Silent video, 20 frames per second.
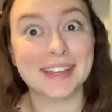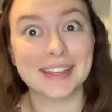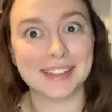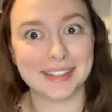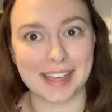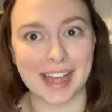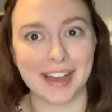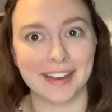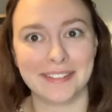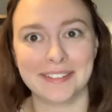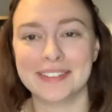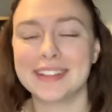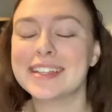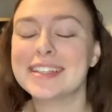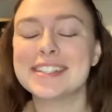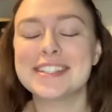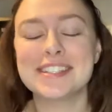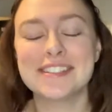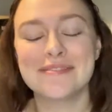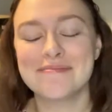Yeah,
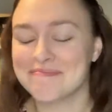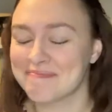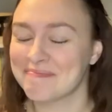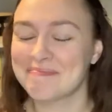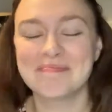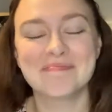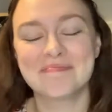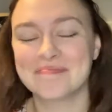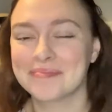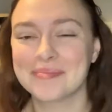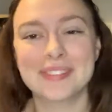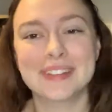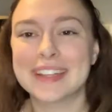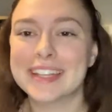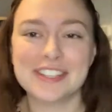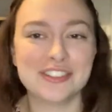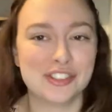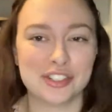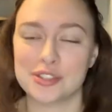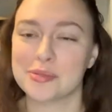let's
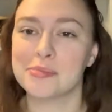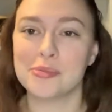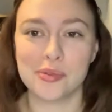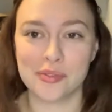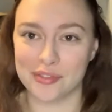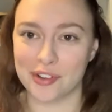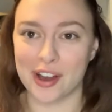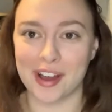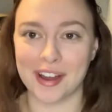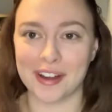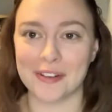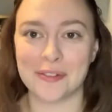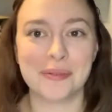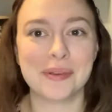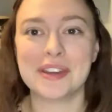just move on.